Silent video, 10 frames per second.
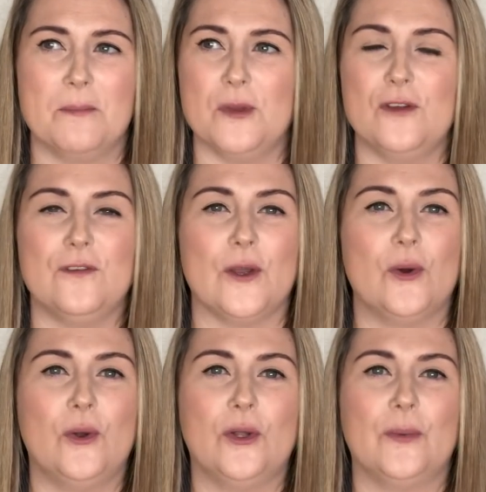moving
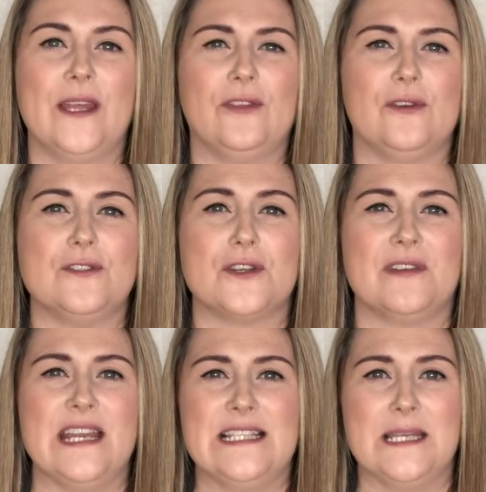all the way through to
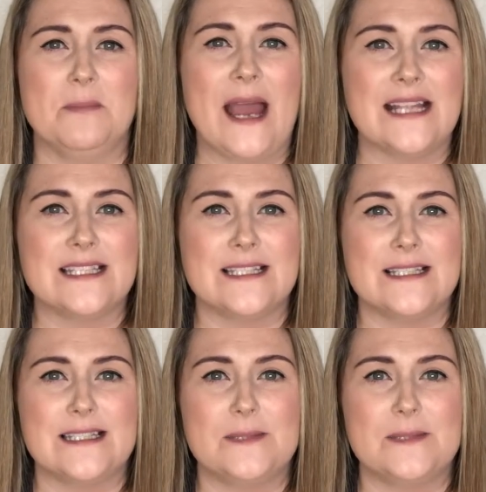creating patterns,